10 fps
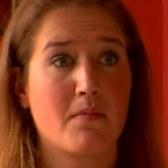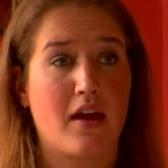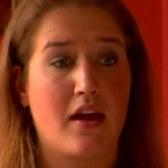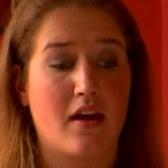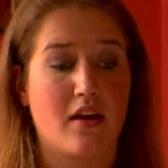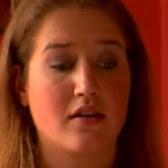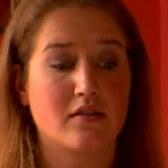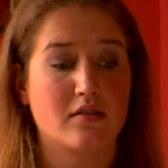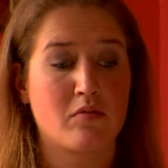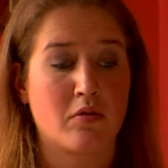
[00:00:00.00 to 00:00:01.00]

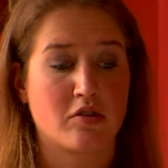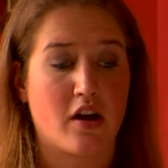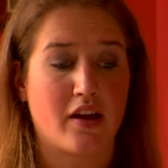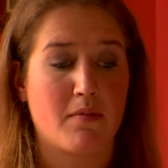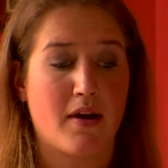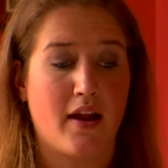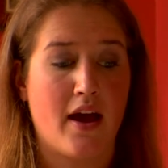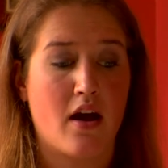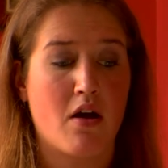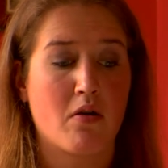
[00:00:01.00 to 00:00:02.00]
and we were talking about
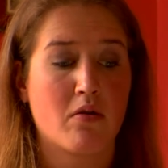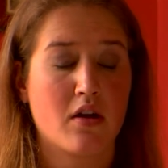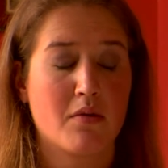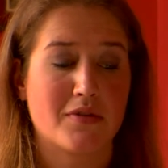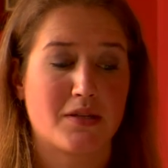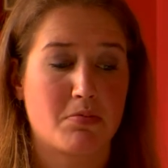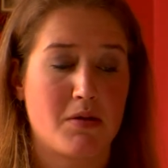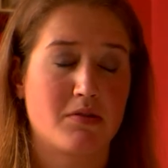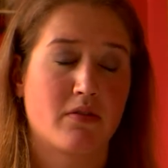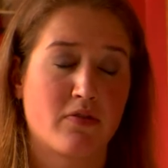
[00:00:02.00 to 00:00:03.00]
how
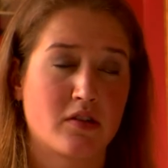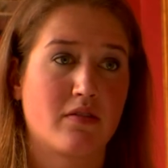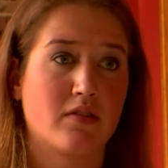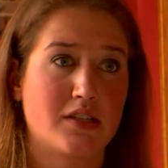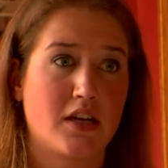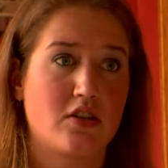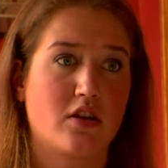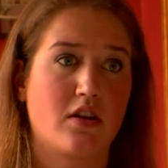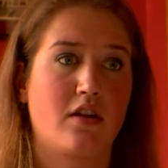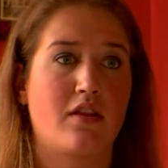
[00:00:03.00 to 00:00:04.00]
Mesopotamia is the first civilization,
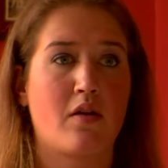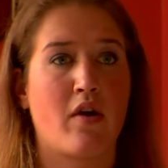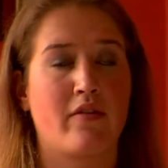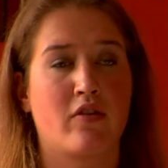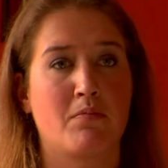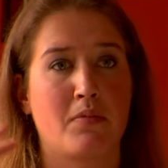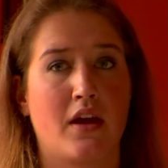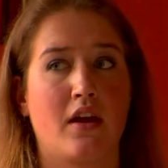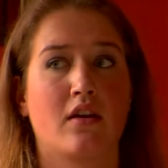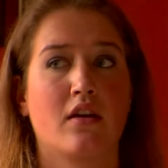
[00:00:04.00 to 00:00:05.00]
and they went from
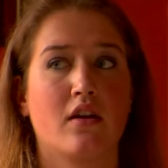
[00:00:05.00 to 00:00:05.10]
being